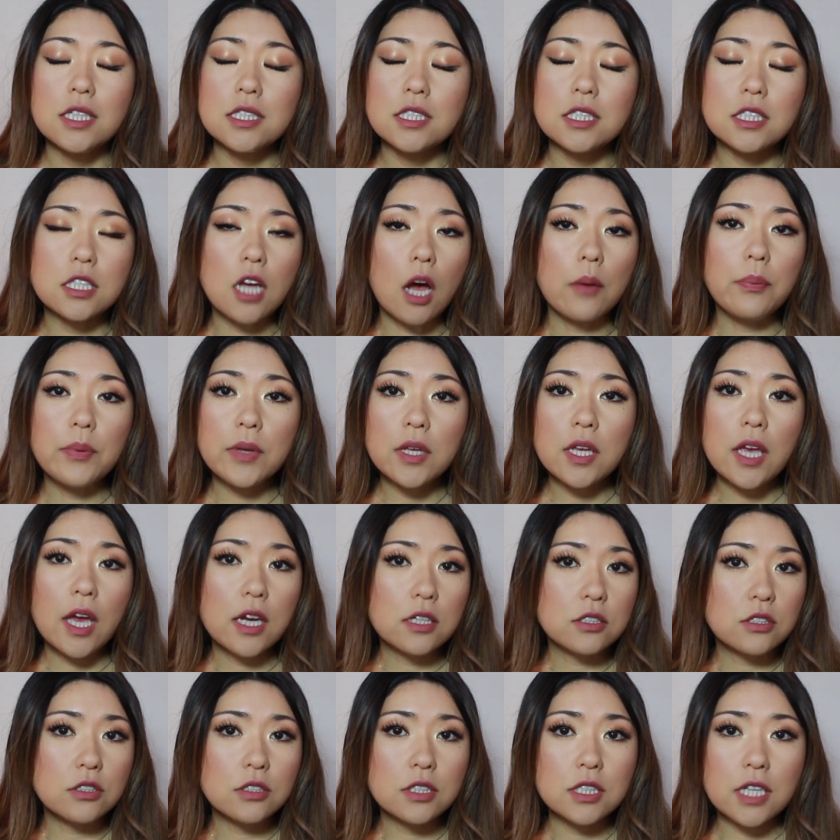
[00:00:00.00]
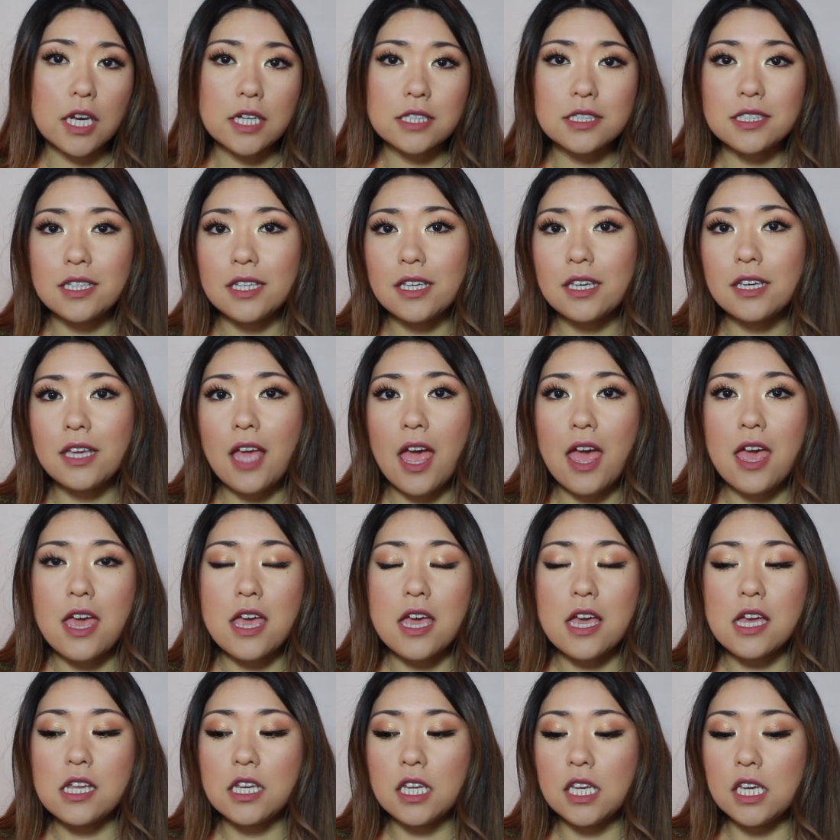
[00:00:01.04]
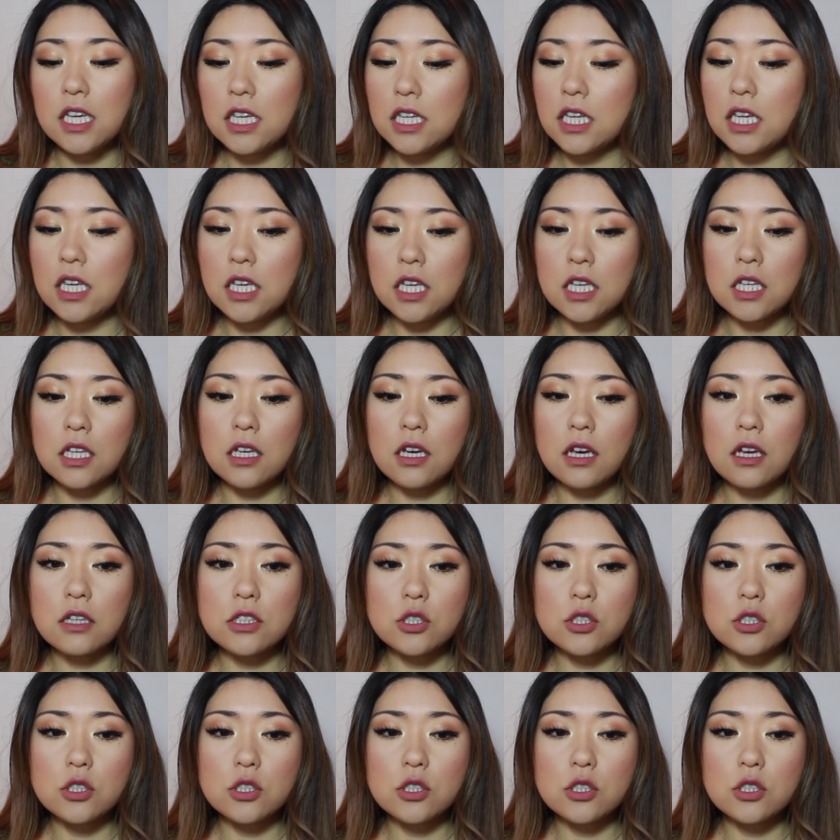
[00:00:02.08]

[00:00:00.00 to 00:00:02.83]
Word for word: stopping exercising and eating